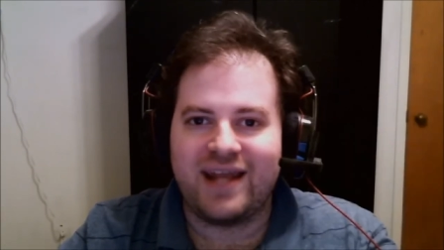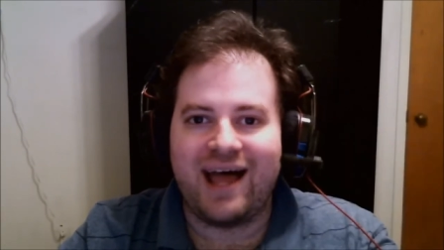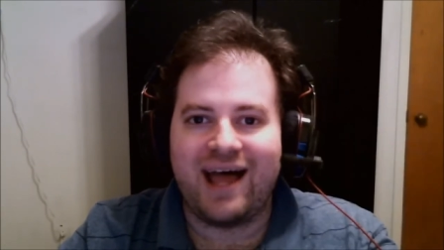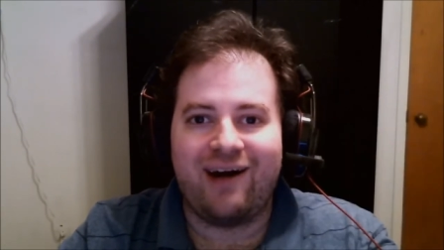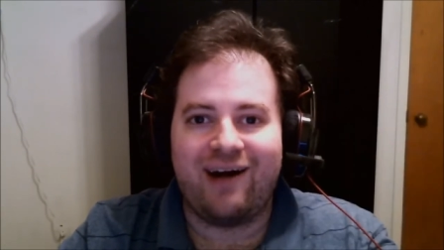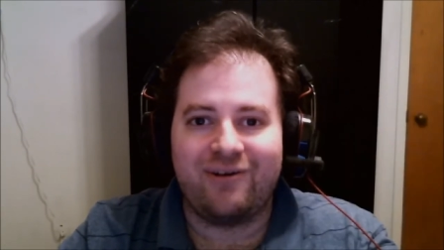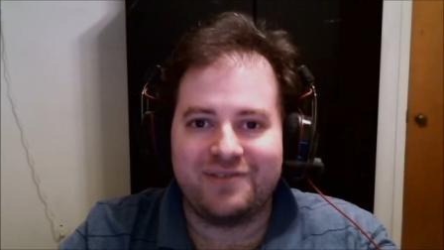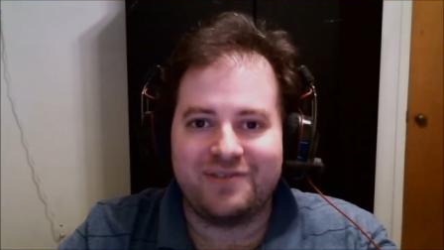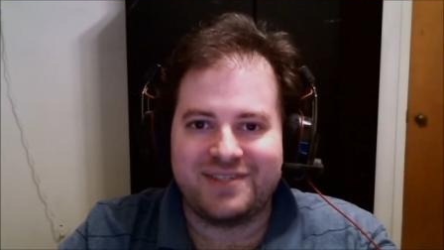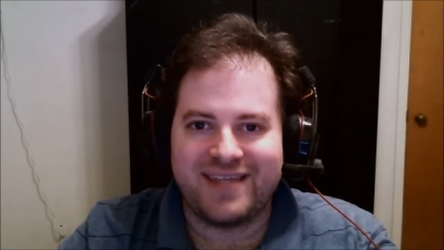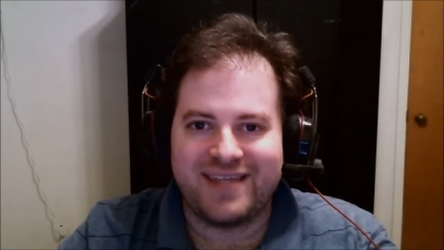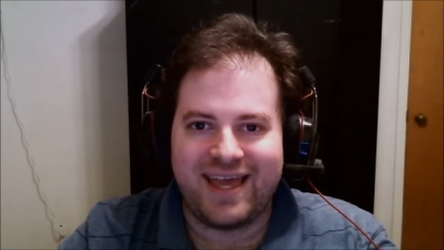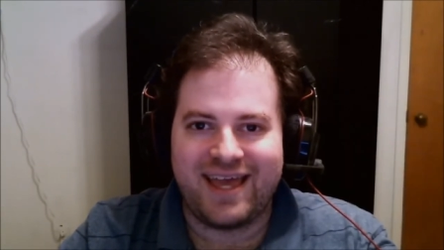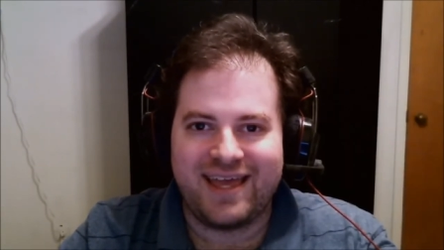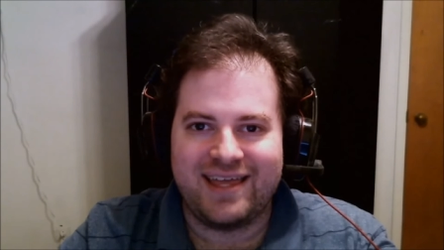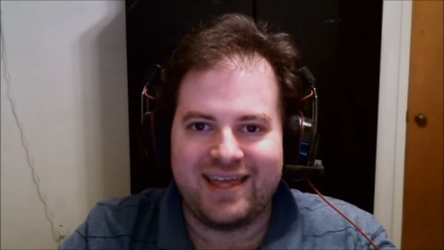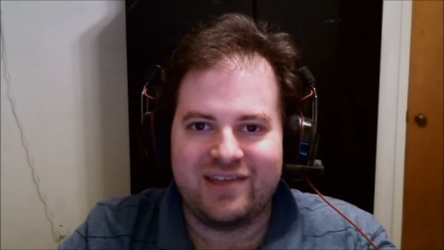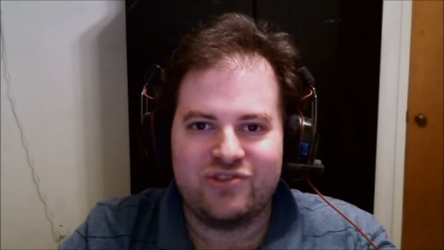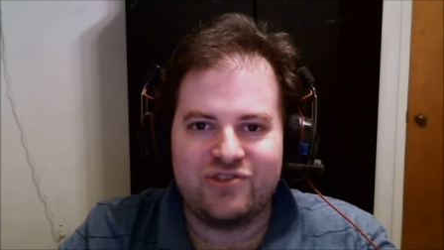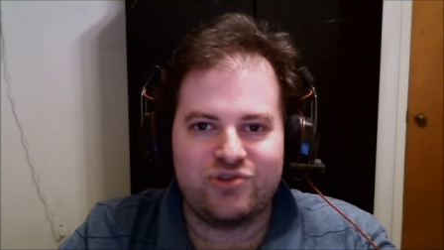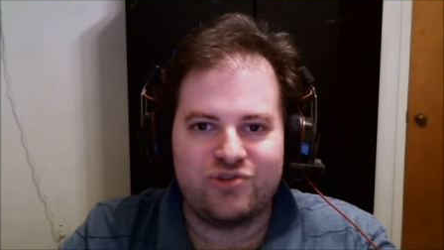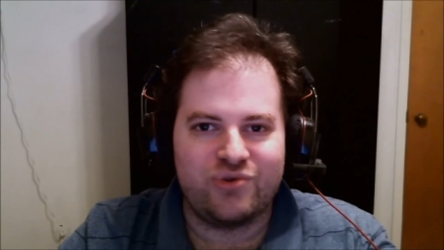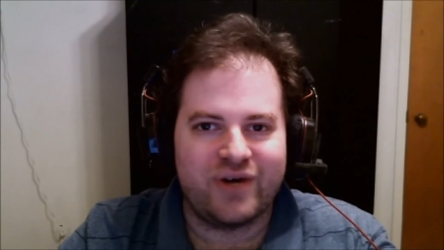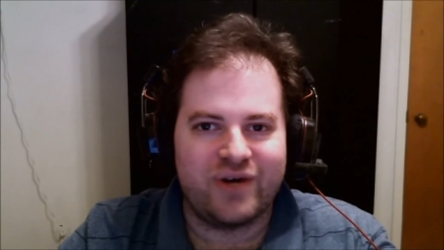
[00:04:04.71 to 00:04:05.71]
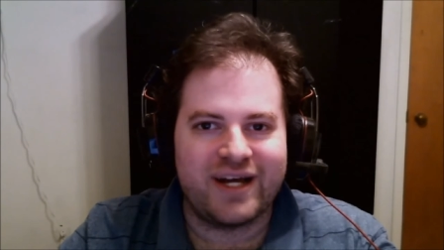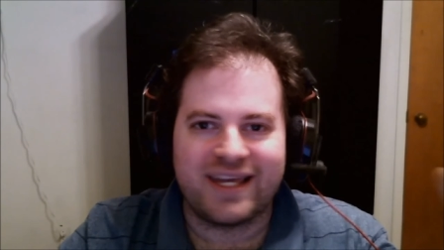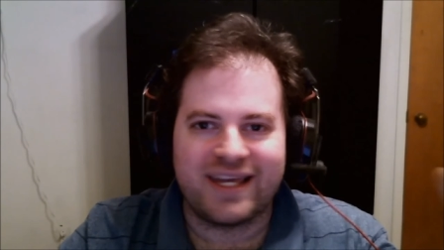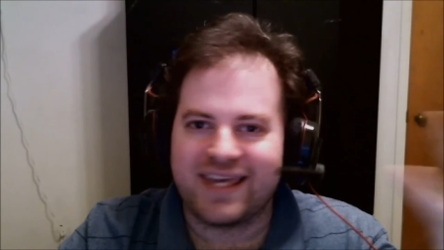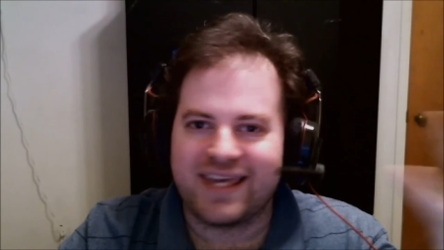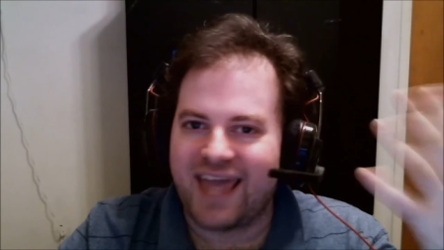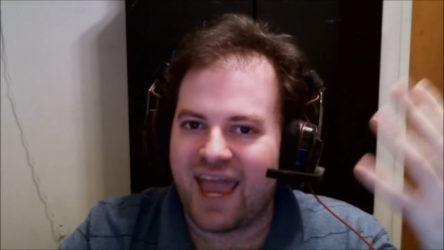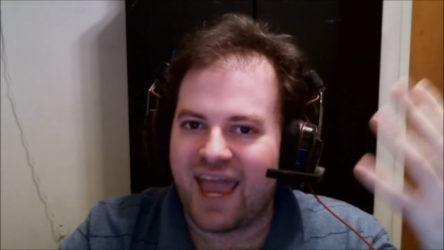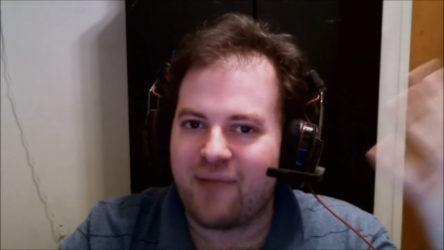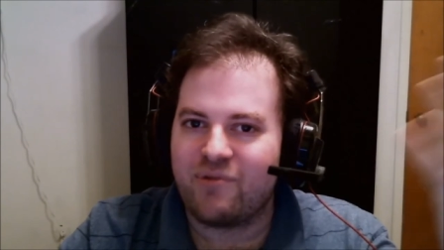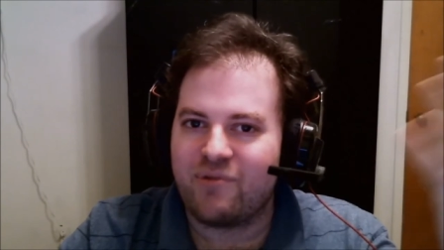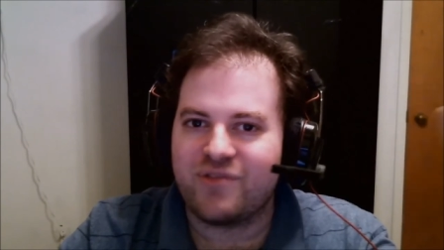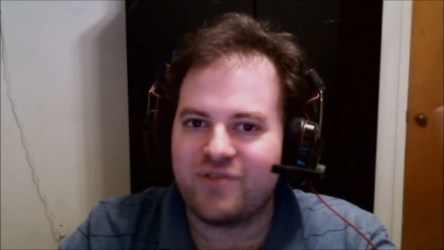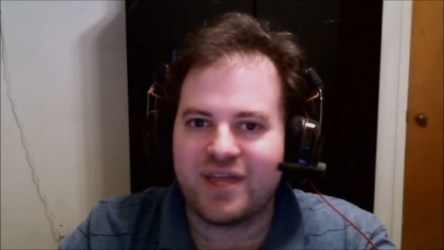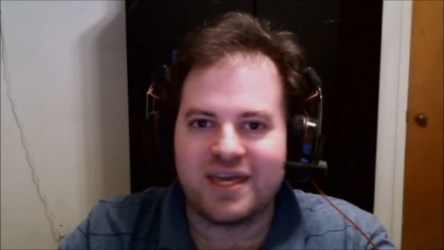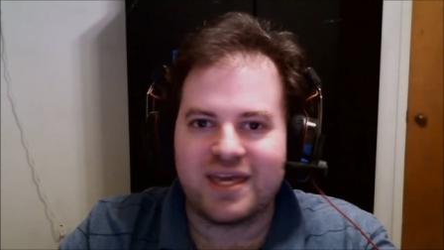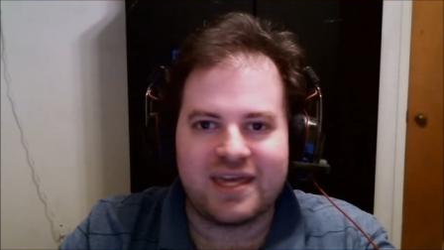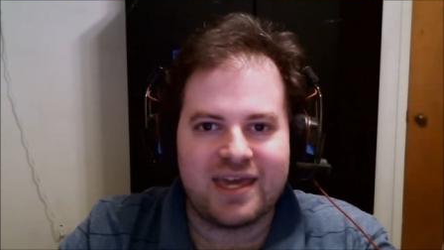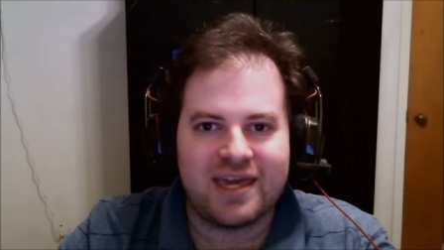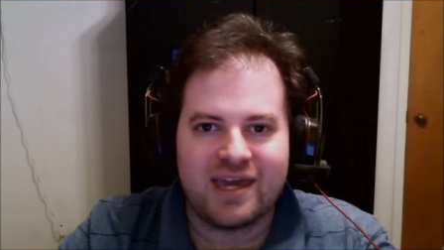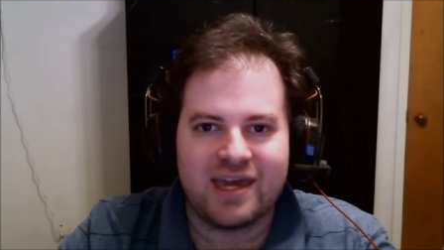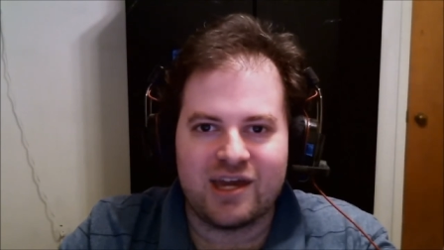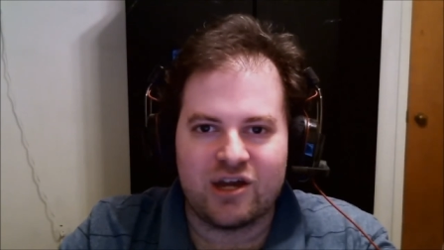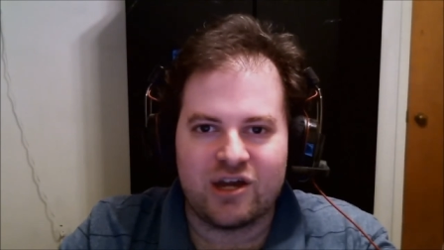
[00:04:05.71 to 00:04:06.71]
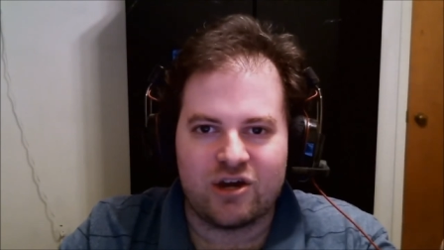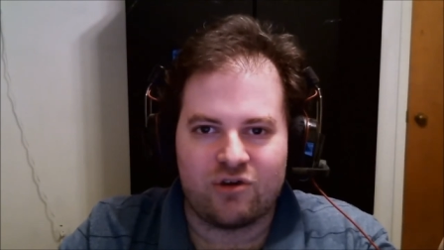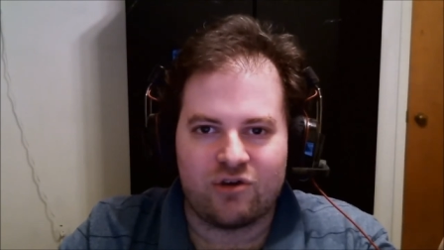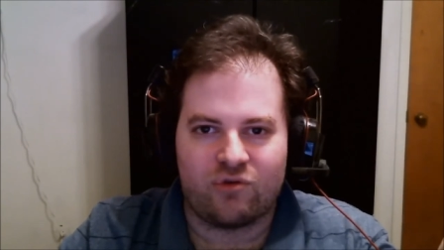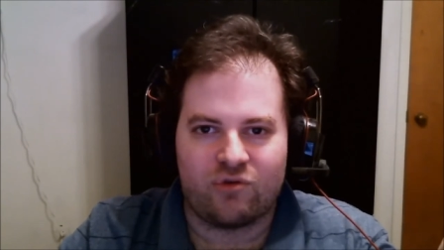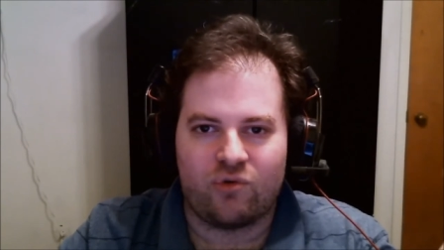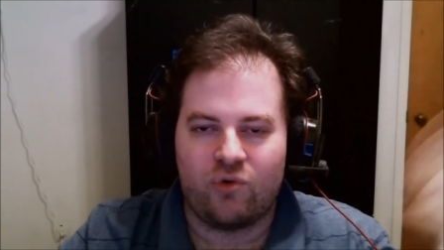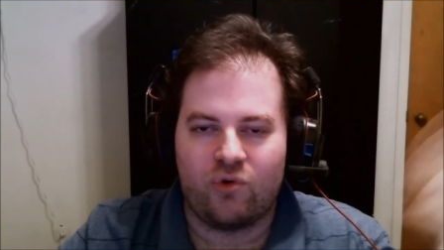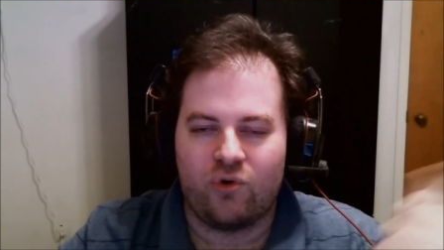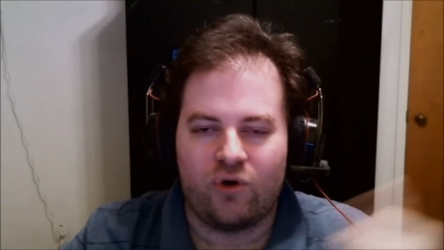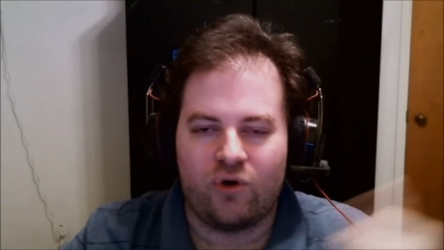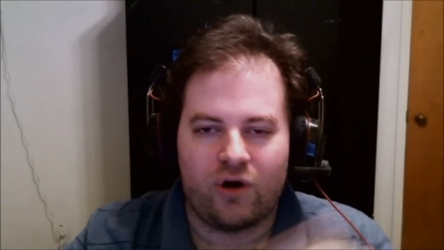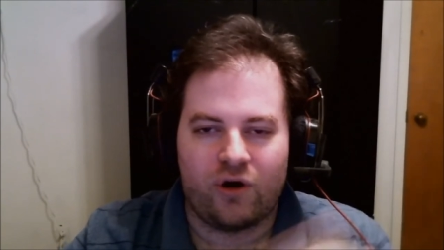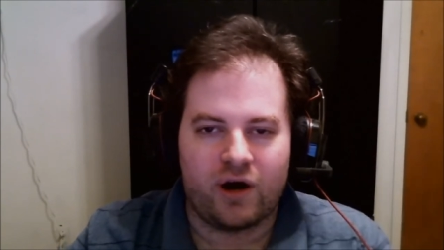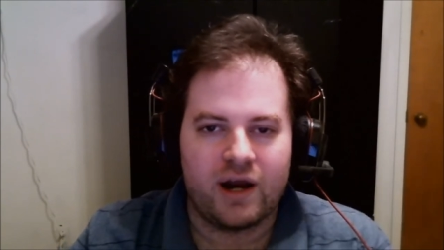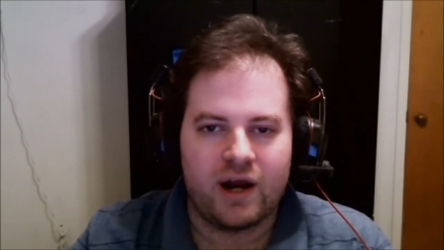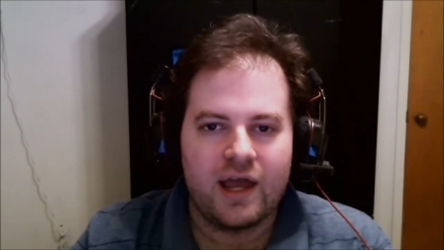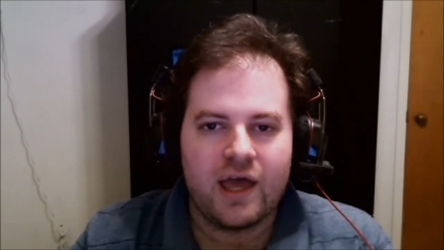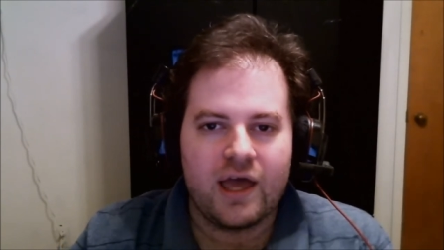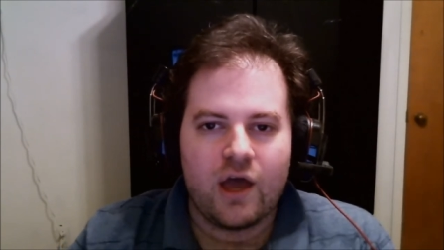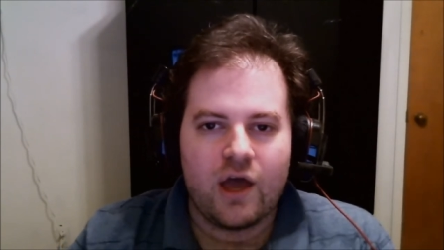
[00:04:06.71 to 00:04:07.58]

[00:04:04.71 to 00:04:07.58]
out of 10 to a game of the year or